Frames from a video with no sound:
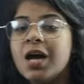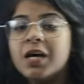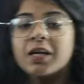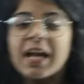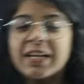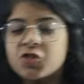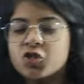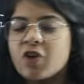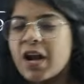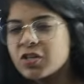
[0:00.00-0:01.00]
right
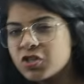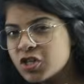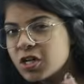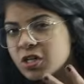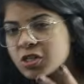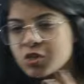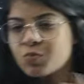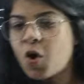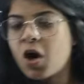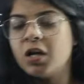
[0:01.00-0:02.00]
strategy, a
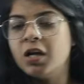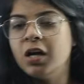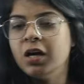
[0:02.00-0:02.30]
small